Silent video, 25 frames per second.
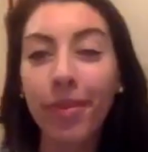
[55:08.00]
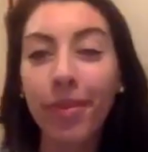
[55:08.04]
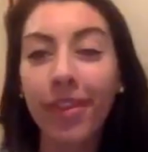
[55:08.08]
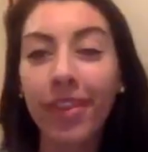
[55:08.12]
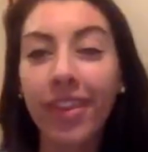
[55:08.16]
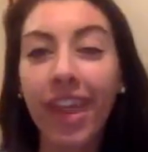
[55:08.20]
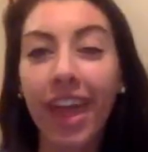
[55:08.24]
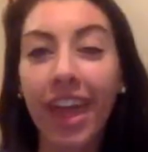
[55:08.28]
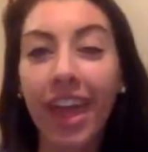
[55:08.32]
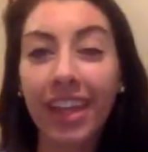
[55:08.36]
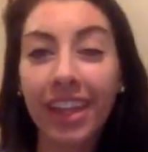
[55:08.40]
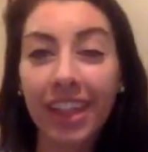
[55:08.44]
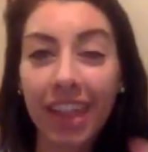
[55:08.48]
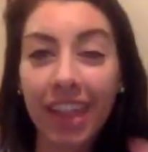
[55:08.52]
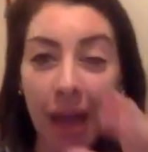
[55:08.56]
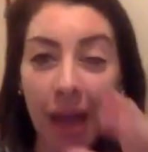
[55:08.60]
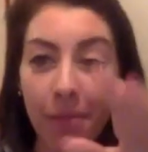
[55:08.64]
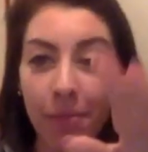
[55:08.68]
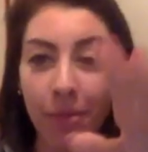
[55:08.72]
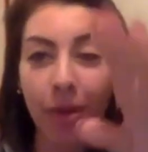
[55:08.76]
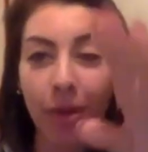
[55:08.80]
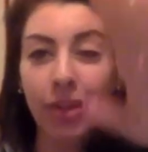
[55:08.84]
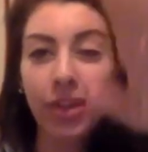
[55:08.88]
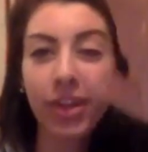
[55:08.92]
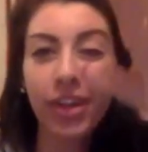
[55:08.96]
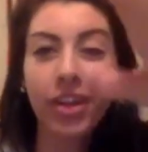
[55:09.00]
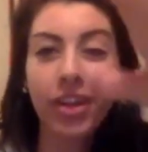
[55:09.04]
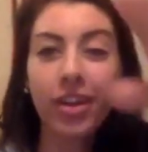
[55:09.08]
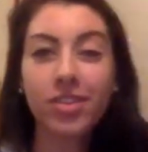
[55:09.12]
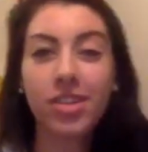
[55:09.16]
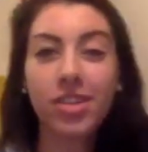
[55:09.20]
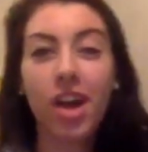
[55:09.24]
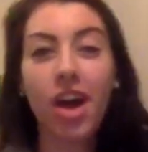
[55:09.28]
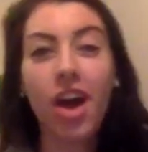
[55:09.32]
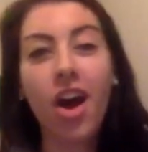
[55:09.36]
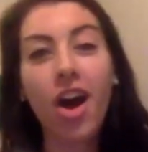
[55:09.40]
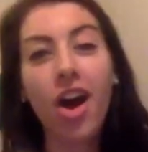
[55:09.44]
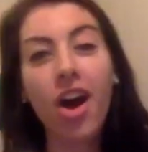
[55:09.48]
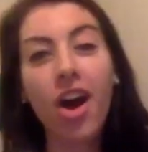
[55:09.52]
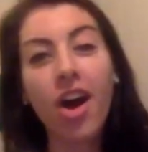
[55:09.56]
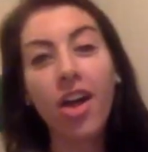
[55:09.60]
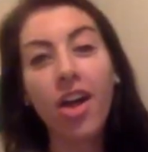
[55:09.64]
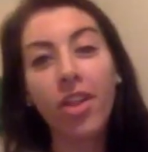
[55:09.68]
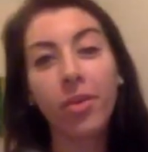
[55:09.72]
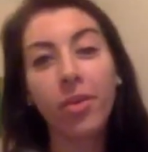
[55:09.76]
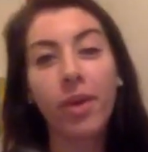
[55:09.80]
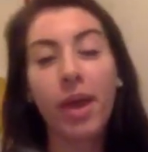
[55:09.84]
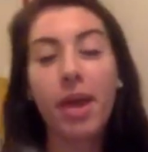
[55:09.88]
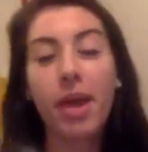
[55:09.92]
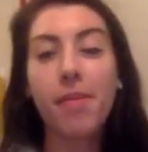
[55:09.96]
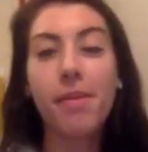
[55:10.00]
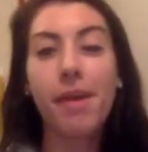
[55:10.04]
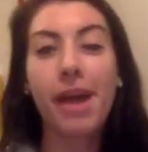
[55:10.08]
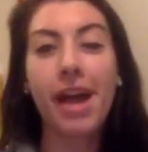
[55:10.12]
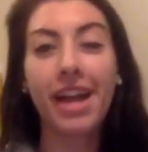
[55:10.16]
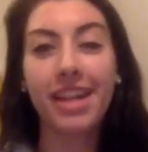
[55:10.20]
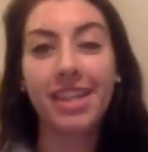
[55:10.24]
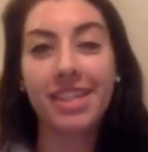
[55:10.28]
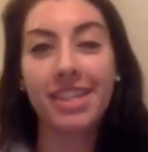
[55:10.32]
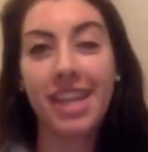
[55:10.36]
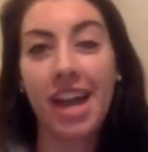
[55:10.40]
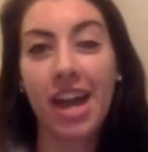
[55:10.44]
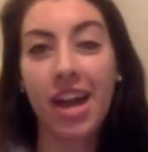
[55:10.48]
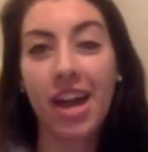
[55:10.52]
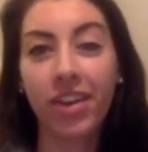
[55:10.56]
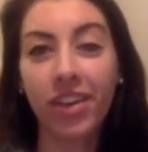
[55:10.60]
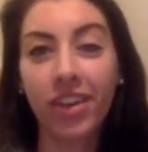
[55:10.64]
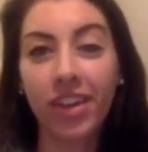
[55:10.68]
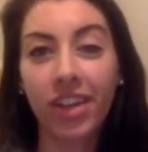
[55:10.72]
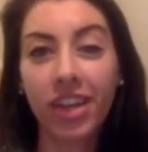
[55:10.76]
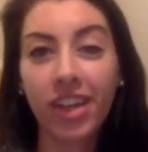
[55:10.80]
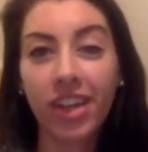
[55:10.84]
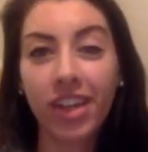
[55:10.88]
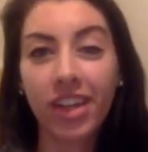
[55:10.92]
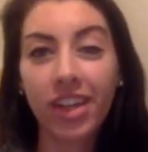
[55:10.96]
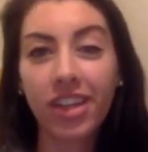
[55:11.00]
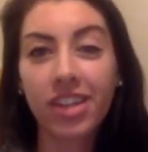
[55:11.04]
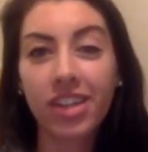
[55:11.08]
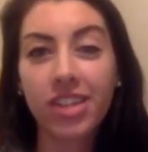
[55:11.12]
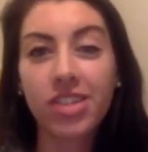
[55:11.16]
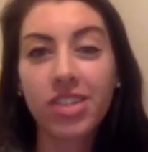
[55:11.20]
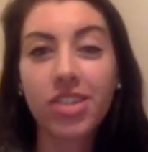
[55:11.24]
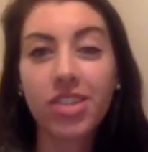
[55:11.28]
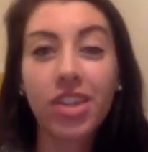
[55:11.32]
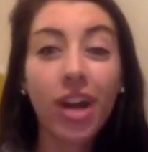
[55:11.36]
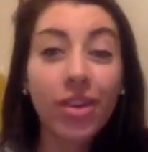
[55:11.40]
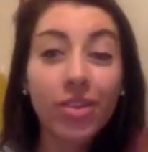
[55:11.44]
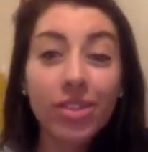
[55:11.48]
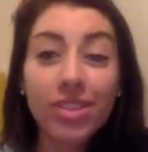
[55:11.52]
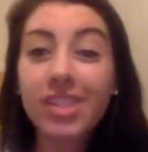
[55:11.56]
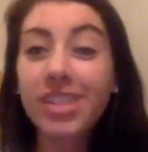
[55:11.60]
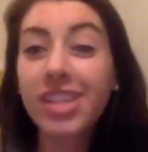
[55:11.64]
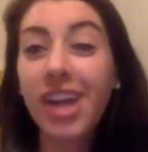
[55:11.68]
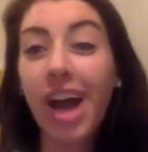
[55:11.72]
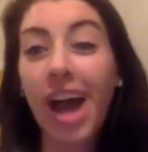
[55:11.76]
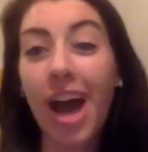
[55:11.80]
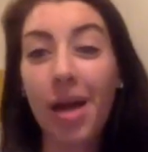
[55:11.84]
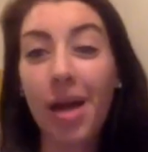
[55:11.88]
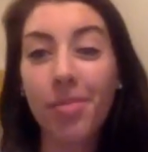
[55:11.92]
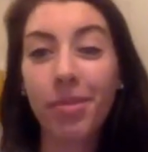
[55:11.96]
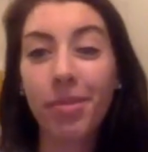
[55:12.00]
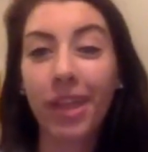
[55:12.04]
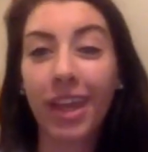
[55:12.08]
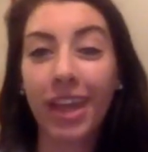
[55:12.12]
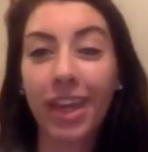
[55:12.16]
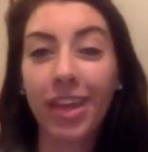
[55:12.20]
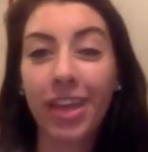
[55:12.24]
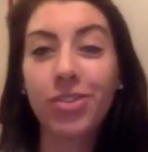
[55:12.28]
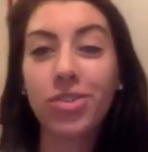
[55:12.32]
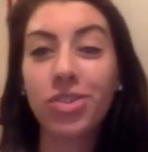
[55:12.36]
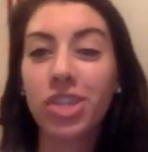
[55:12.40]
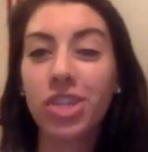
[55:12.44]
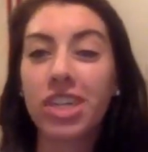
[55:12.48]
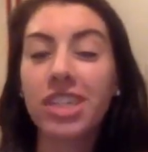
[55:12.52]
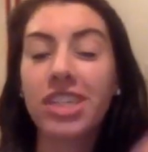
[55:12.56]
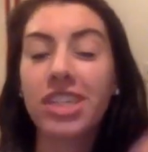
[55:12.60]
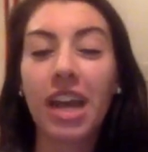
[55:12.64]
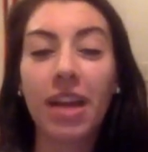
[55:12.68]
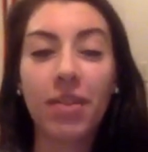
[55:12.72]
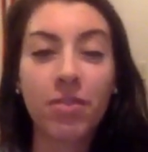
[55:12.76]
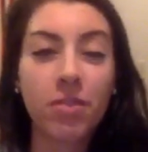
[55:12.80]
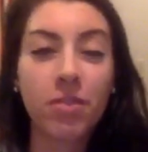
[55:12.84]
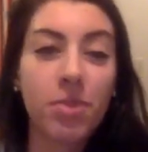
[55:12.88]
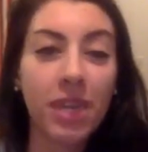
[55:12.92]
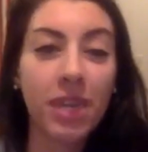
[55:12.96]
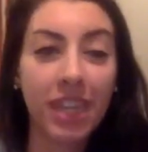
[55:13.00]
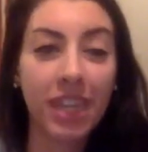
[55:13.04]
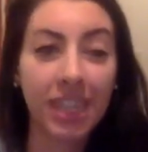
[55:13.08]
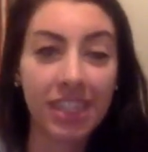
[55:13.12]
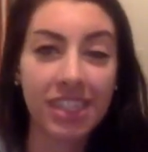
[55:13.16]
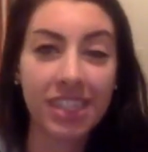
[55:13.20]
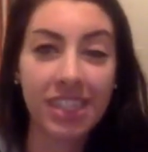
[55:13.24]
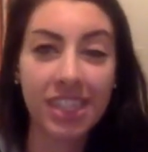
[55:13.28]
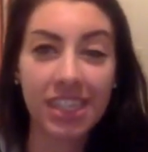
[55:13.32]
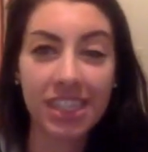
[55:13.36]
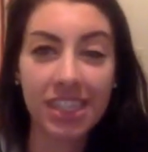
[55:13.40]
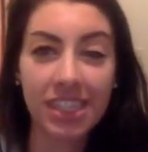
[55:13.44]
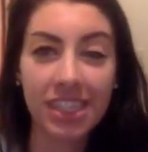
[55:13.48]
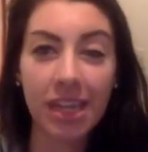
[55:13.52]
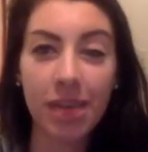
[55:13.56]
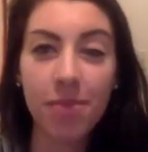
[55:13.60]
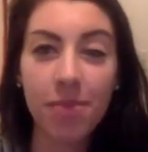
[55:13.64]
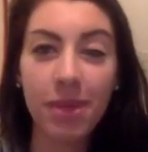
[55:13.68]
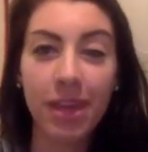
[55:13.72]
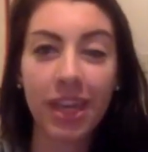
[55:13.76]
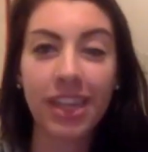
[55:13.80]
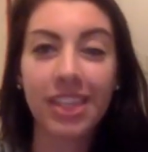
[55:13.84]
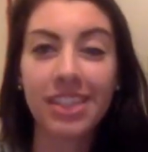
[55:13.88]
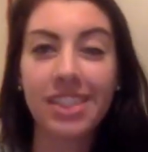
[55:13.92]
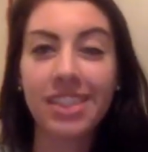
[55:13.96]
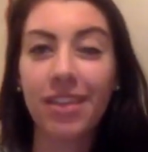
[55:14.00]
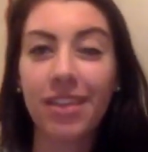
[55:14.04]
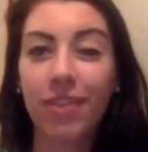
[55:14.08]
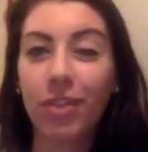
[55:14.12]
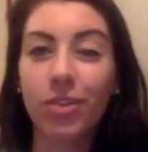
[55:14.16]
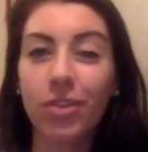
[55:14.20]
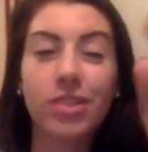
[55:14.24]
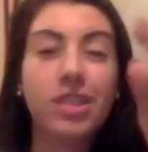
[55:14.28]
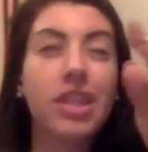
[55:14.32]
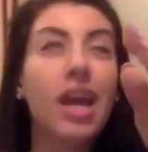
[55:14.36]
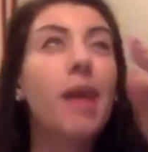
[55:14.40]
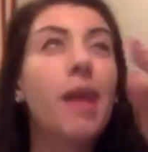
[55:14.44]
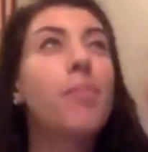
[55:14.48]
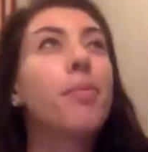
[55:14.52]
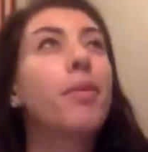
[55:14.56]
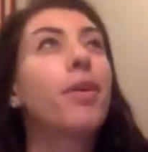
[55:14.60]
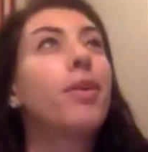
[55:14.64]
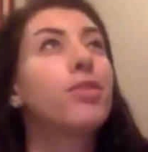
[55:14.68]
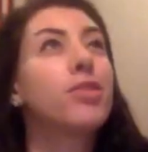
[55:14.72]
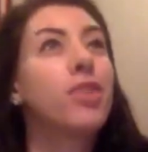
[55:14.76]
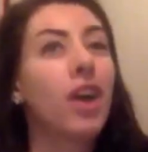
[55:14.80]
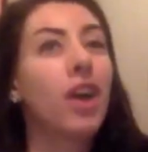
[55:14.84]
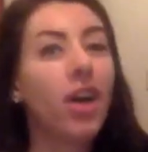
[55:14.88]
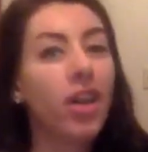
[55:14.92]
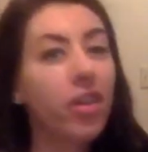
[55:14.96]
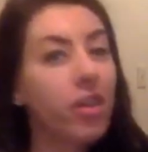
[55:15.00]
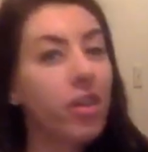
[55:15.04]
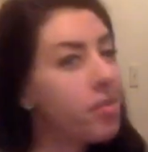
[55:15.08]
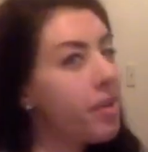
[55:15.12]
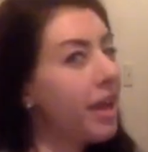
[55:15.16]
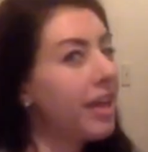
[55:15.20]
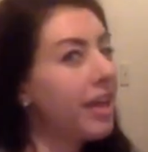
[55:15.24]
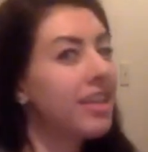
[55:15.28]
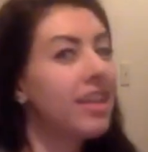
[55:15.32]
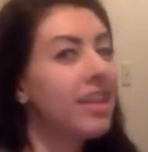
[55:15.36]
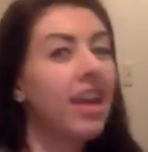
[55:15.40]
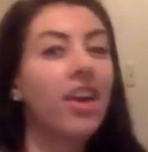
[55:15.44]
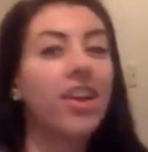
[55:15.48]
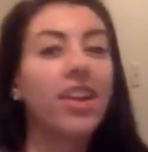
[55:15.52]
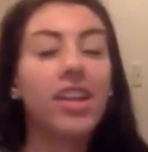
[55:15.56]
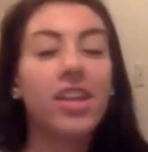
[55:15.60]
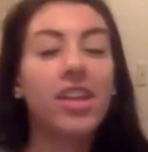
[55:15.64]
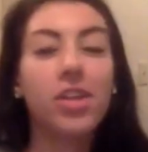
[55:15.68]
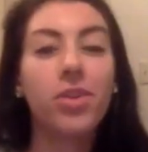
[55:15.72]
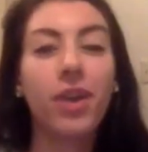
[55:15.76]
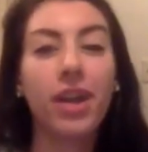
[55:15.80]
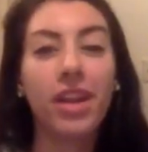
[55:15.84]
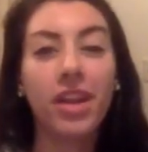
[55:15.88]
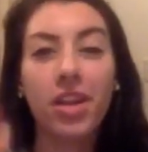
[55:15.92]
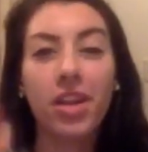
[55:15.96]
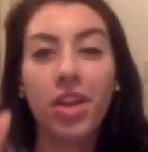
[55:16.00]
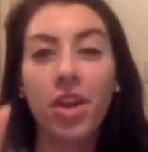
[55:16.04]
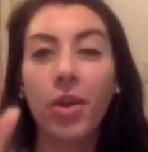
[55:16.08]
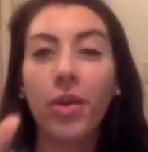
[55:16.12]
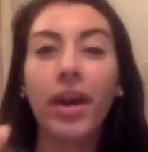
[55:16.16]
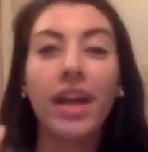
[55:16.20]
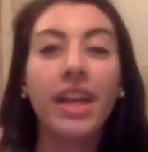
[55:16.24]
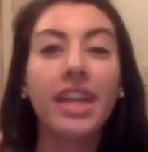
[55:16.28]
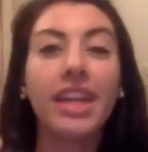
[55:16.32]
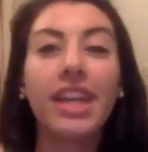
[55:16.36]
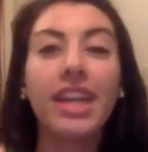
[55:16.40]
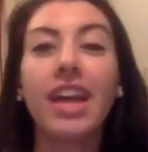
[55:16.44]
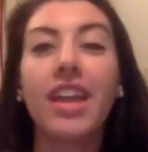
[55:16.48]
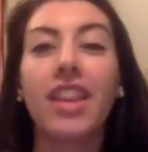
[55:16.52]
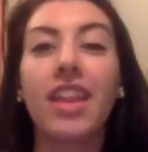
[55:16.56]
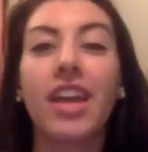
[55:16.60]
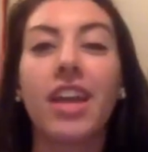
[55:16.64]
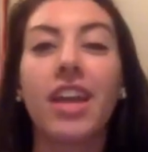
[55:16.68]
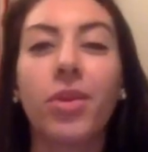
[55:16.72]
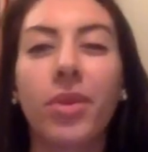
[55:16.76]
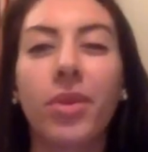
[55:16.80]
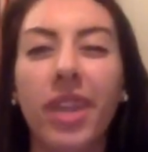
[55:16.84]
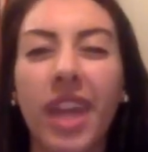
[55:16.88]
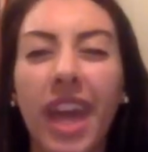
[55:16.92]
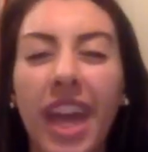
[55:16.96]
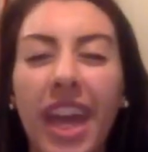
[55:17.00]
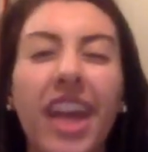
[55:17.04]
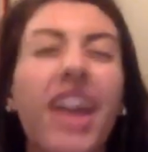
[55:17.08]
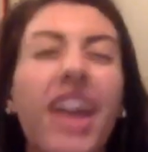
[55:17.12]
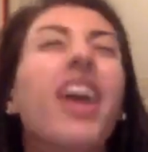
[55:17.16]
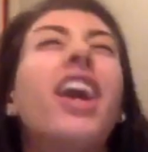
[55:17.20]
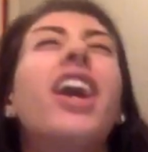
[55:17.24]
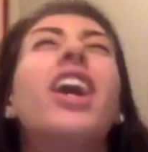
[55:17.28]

like that boulder goes all the way back down. So don't stop. Like you just have to be consistent, because if you stop, it goes all the way back down, and you had no idea that you were like